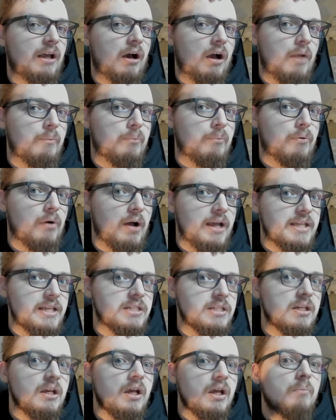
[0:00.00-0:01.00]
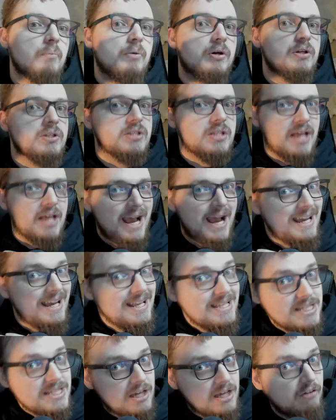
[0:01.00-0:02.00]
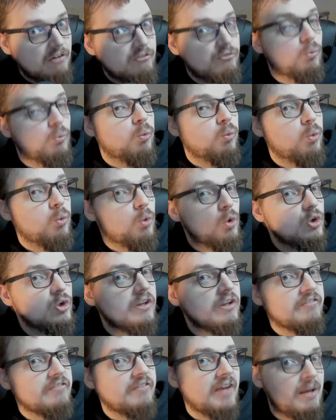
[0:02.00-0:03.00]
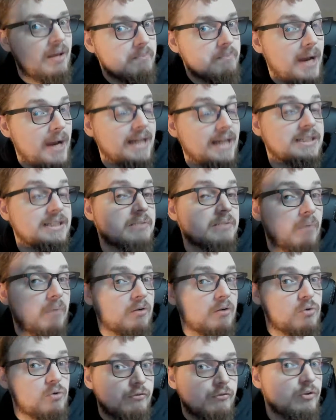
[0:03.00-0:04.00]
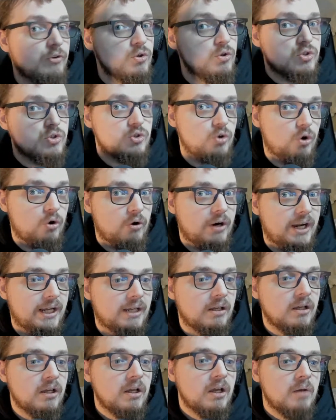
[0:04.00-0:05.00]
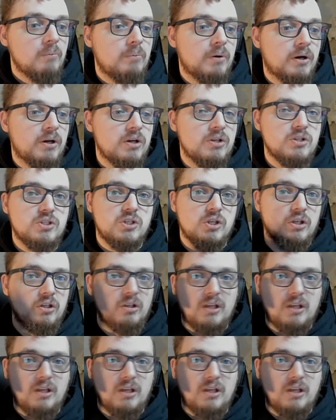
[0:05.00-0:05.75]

price, because that itself would have impacted my review scoring, because,